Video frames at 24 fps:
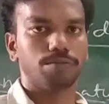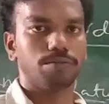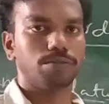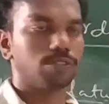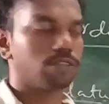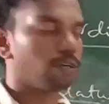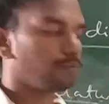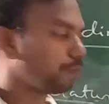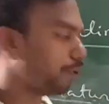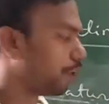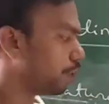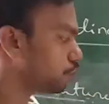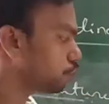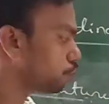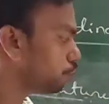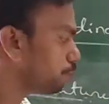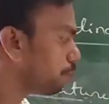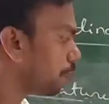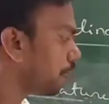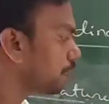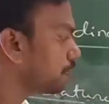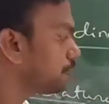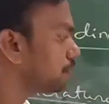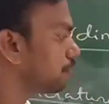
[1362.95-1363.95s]
So positive
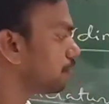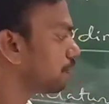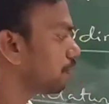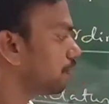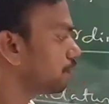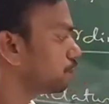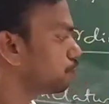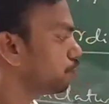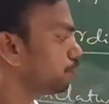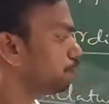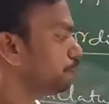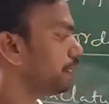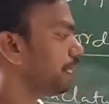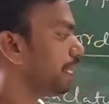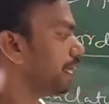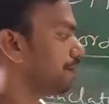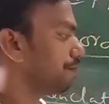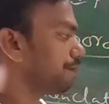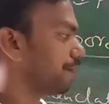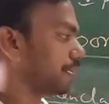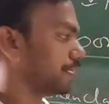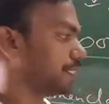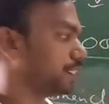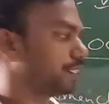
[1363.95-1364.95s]
part should be
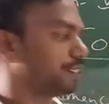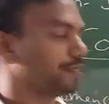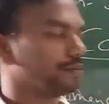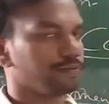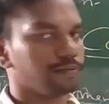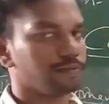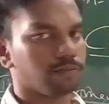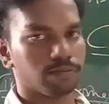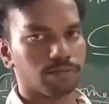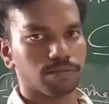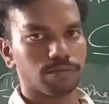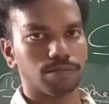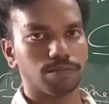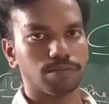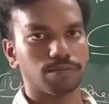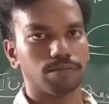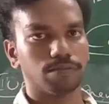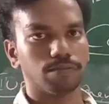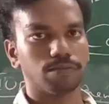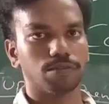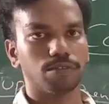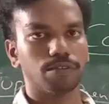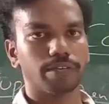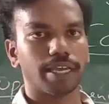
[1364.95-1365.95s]
named first.
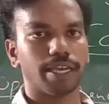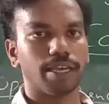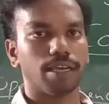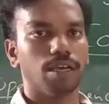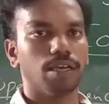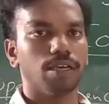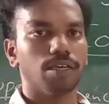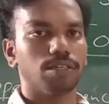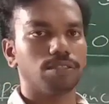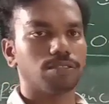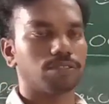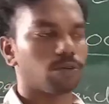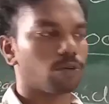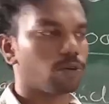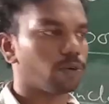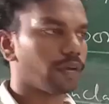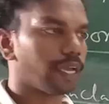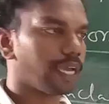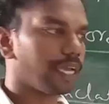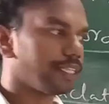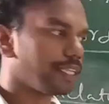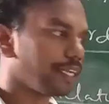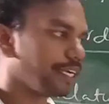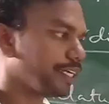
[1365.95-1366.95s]
Okay, so
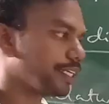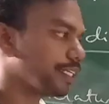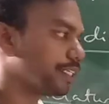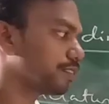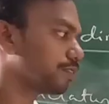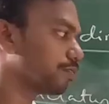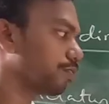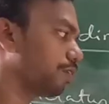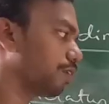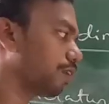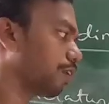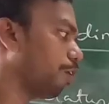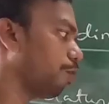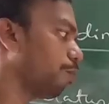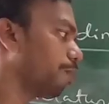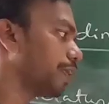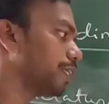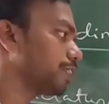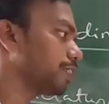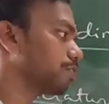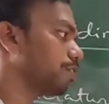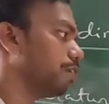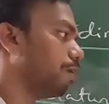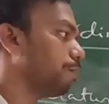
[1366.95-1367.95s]
either it is a
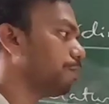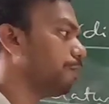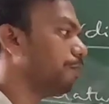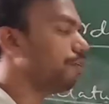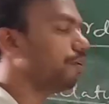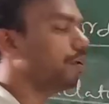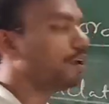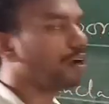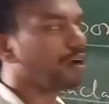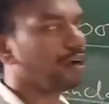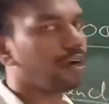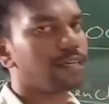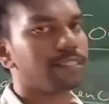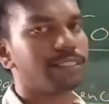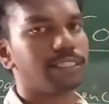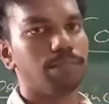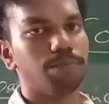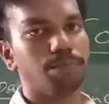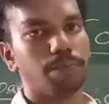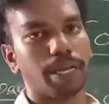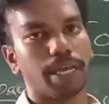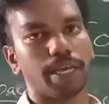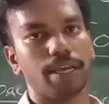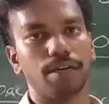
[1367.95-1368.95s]
complex compound or
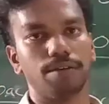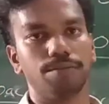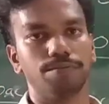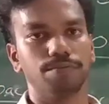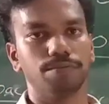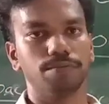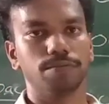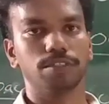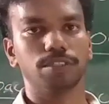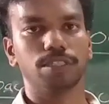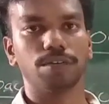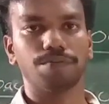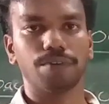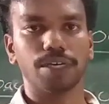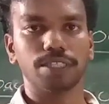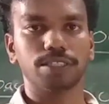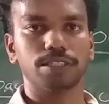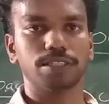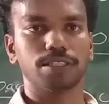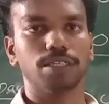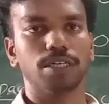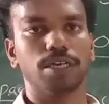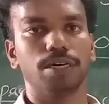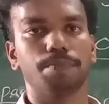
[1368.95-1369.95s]
simple ion. The
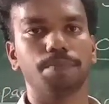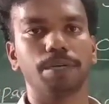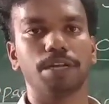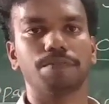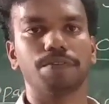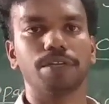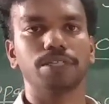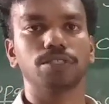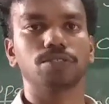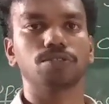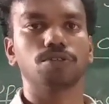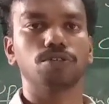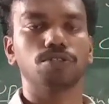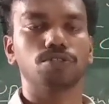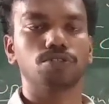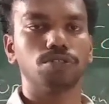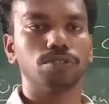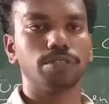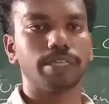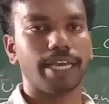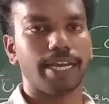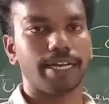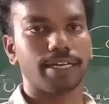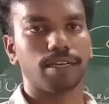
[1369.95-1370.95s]
first preference goes to
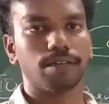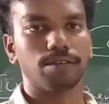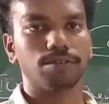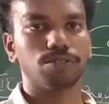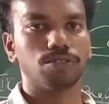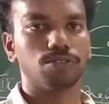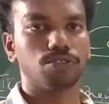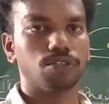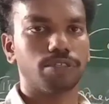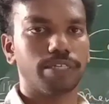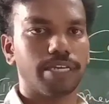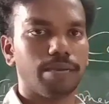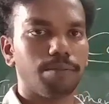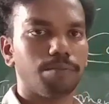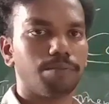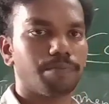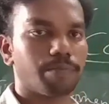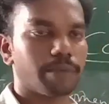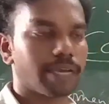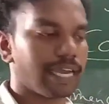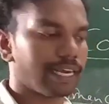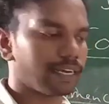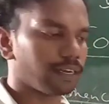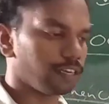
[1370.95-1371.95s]
cation. Should name
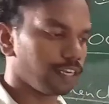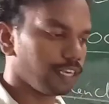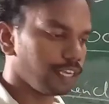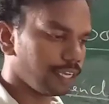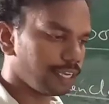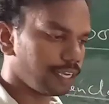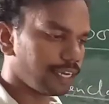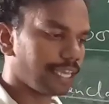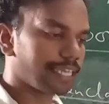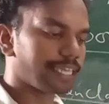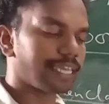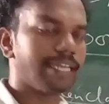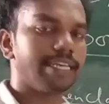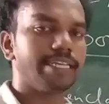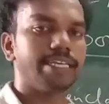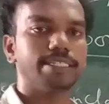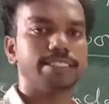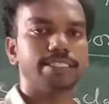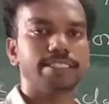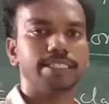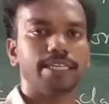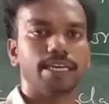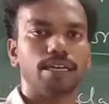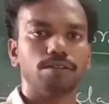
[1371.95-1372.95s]
cation, like
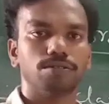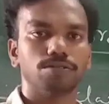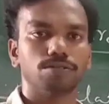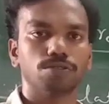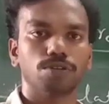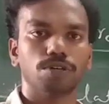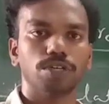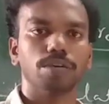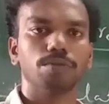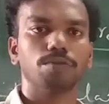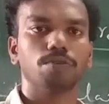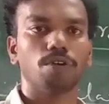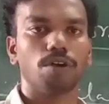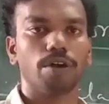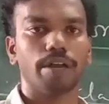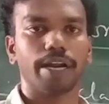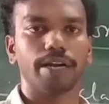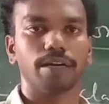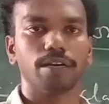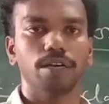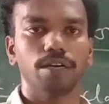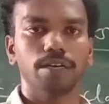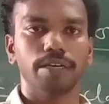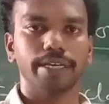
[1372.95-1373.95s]
NaCl, sodium
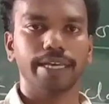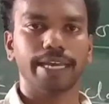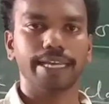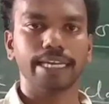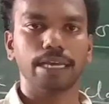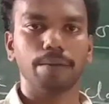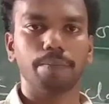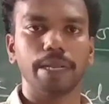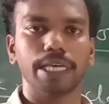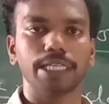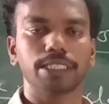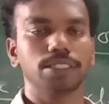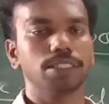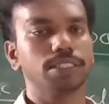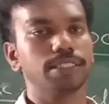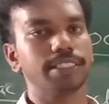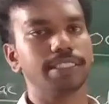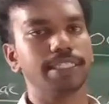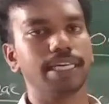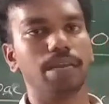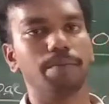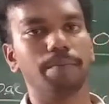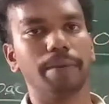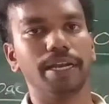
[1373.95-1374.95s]
chloride, Na plus
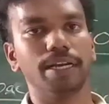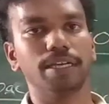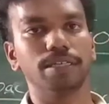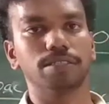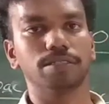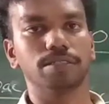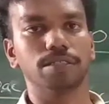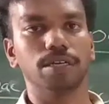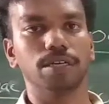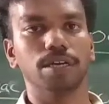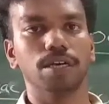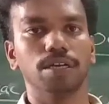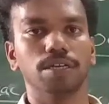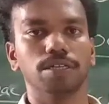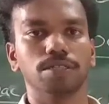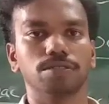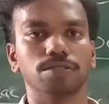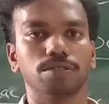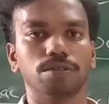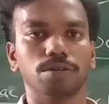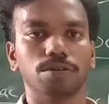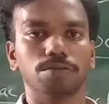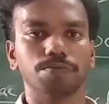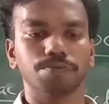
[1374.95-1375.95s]
Cl minus.
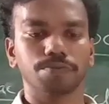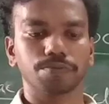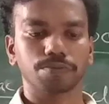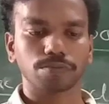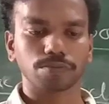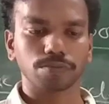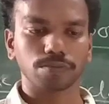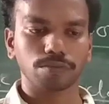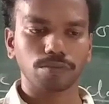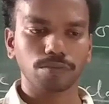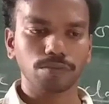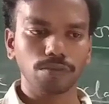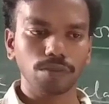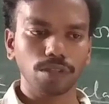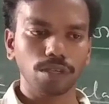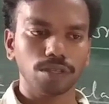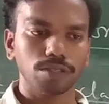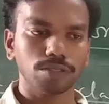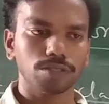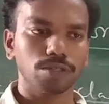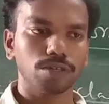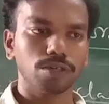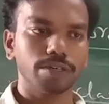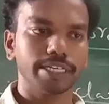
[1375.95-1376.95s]

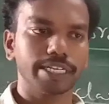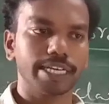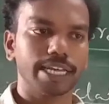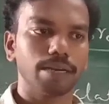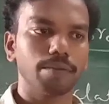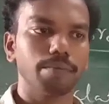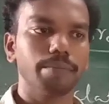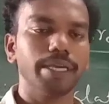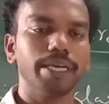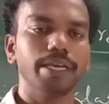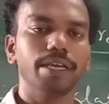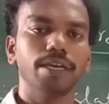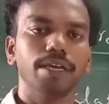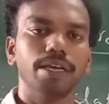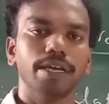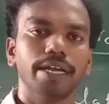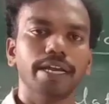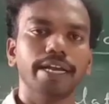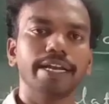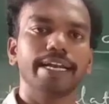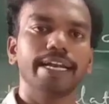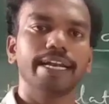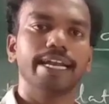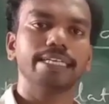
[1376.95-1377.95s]
So it can be
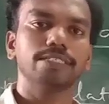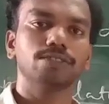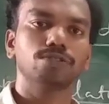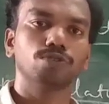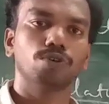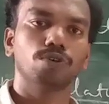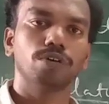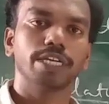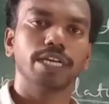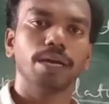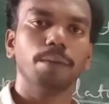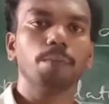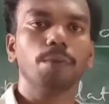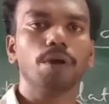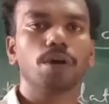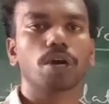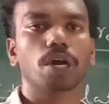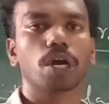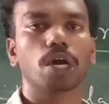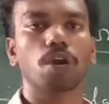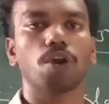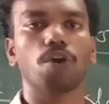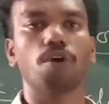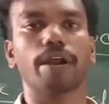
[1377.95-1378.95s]
written as sodium
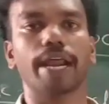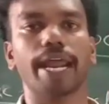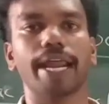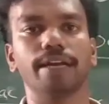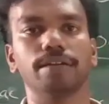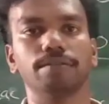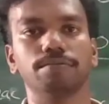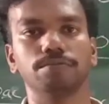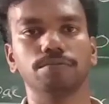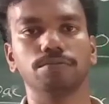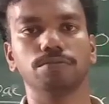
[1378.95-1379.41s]
chloride.